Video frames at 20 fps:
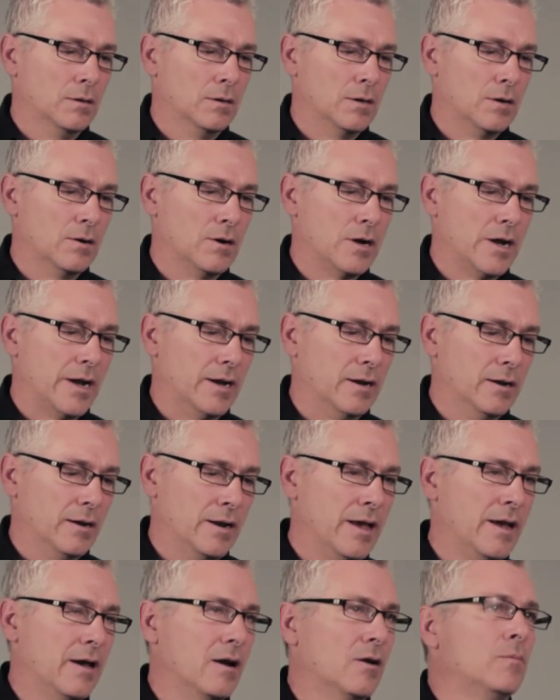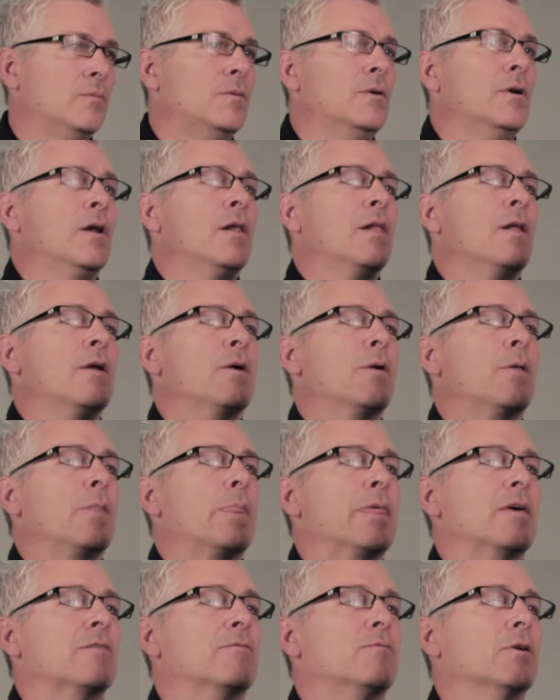All right, now
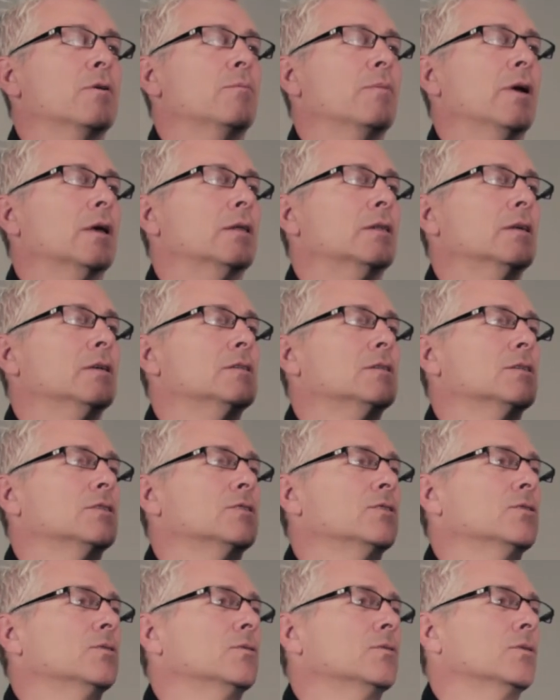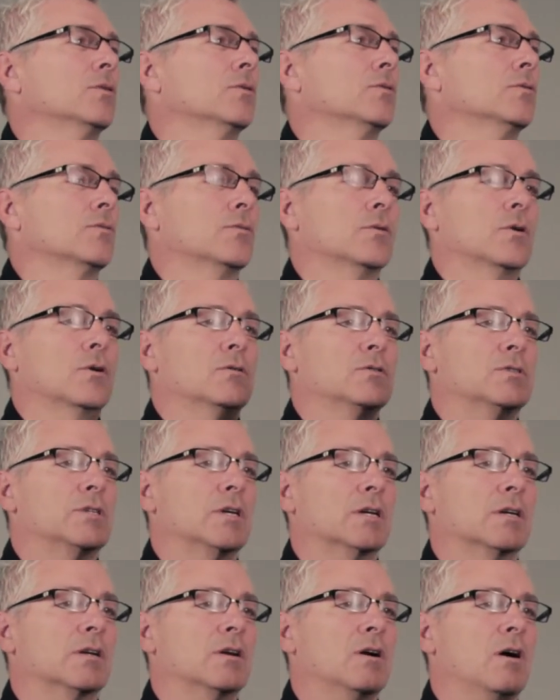if we make these into rows
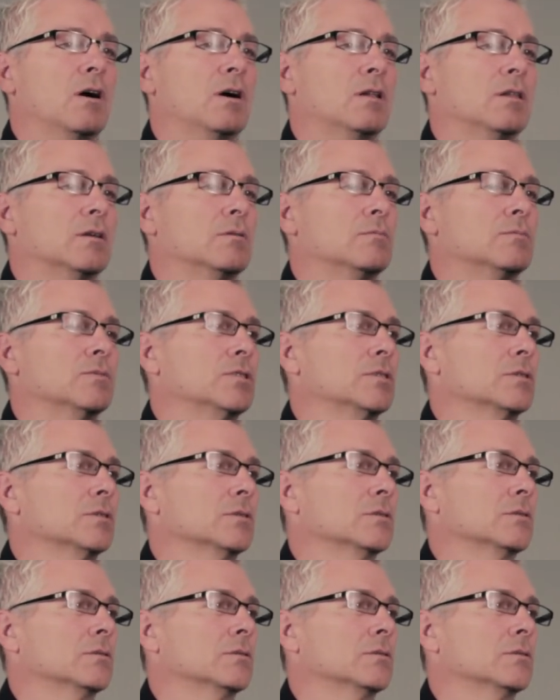and columns,